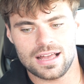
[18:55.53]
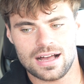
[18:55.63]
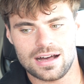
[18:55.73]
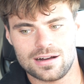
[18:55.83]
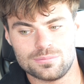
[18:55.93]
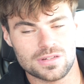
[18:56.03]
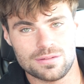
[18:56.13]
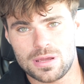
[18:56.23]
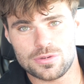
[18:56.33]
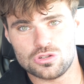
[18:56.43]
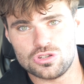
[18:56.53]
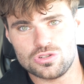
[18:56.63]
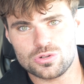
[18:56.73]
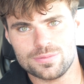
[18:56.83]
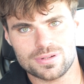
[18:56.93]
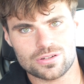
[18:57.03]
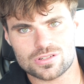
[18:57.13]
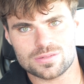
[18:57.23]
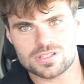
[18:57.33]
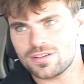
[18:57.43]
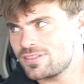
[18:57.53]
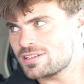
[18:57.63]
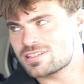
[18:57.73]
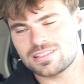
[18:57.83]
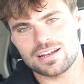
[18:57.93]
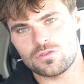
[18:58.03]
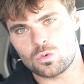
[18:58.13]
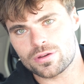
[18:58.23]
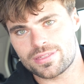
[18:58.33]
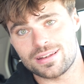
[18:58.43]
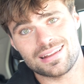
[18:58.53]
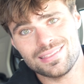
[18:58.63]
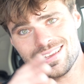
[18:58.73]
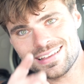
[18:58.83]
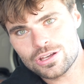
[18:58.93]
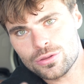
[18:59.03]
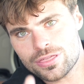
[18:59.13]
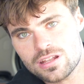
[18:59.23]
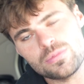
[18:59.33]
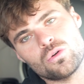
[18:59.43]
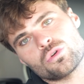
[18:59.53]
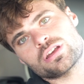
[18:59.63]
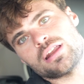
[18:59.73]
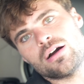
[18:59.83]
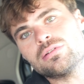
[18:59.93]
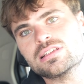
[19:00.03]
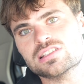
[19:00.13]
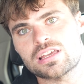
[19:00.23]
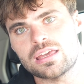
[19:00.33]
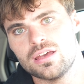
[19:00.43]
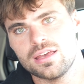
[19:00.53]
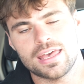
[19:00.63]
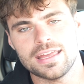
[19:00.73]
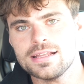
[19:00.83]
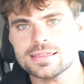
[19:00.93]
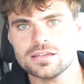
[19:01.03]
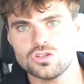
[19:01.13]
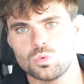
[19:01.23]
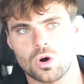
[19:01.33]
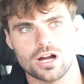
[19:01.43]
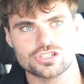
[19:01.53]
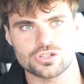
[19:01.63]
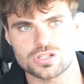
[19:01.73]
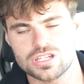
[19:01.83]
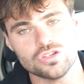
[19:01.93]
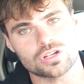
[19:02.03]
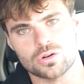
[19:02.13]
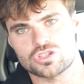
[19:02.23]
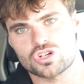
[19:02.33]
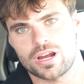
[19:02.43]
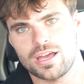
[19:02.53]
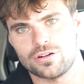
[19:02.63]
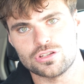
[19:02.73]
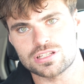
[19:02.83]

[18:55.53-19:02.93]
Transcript: And maybe you do it, but there's some stuff that's not even worth it. And the good thing about working out is like anything you watch or see, you can always try out and